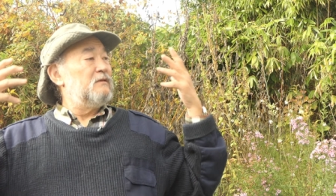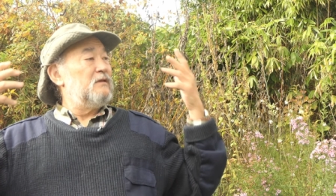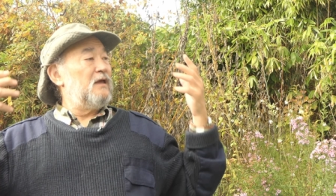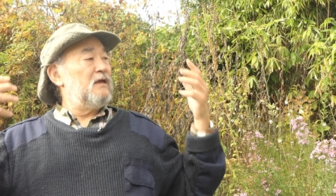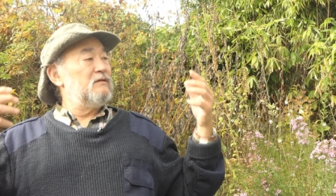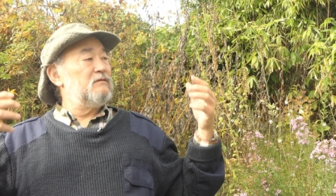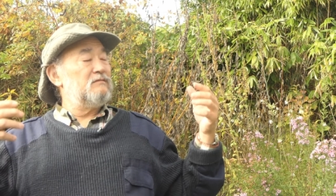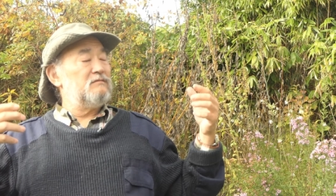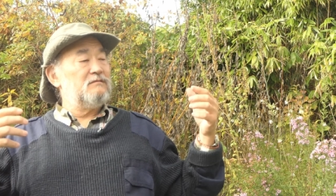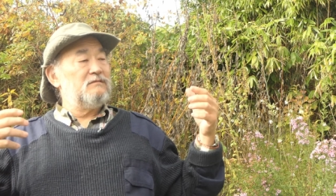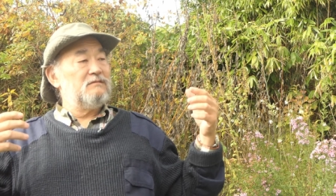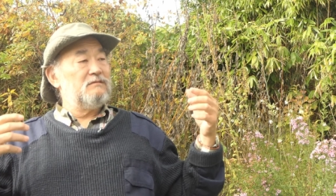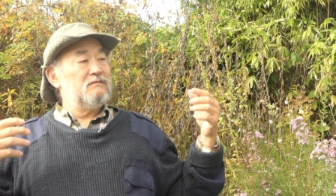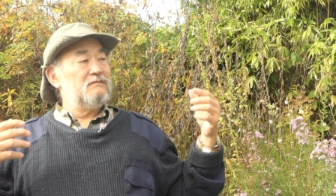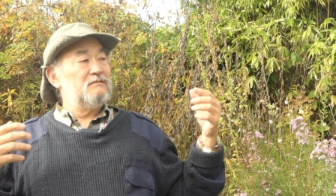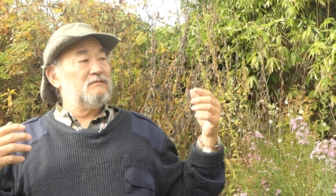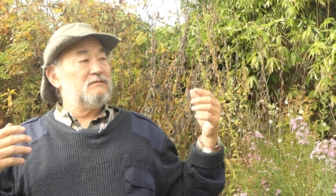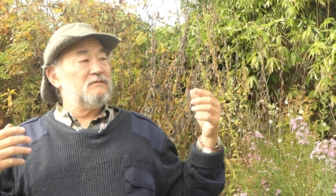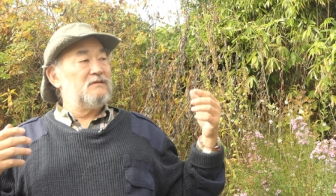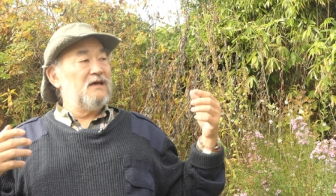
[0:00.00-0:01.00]
and
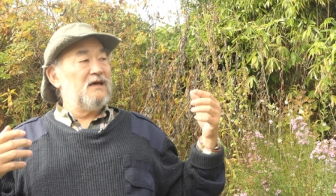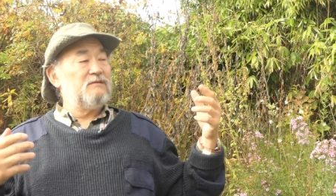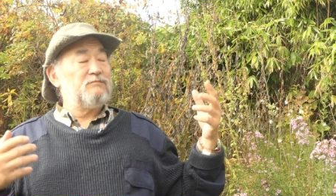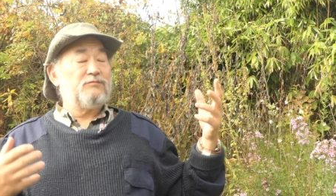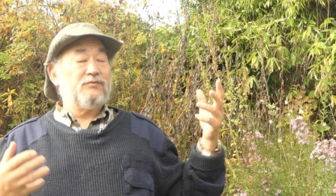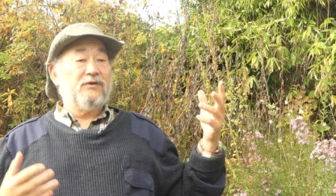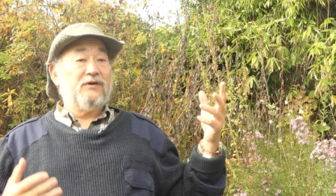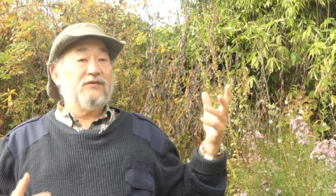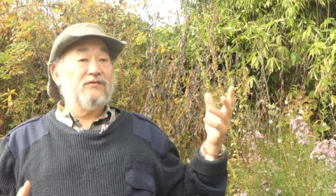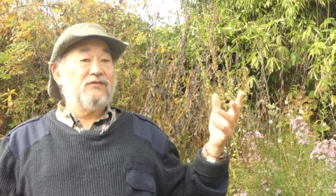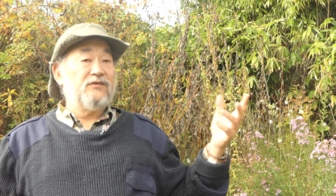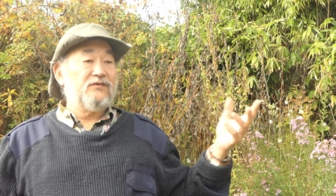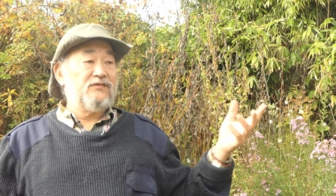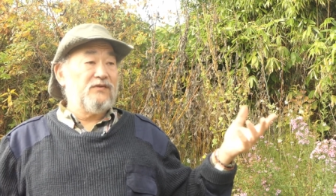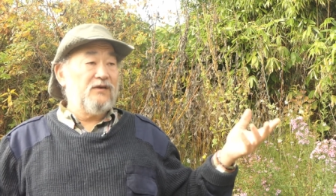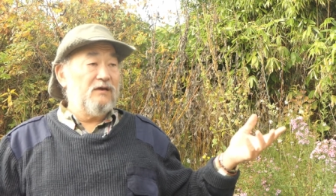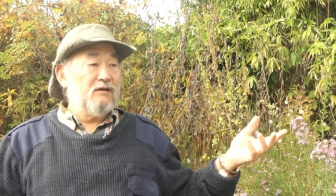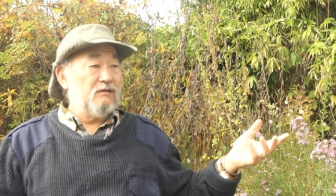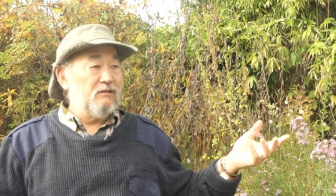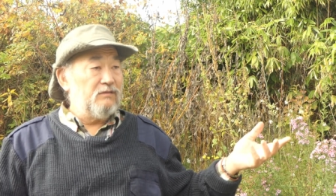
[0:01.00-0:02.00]
that brings
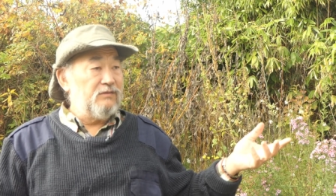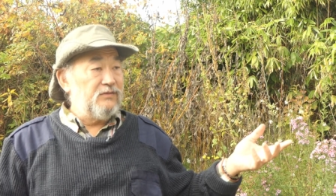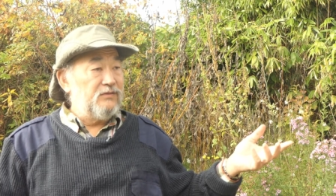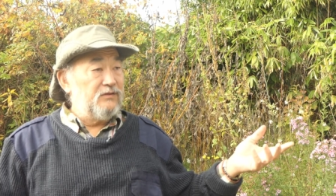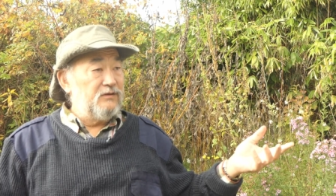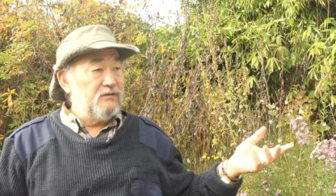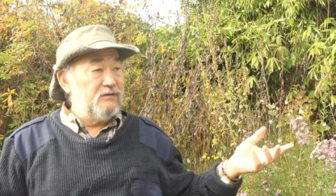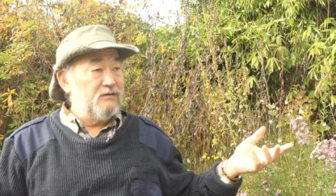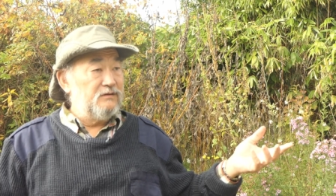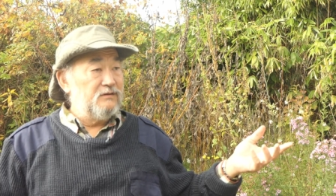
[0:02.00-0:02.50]
us health.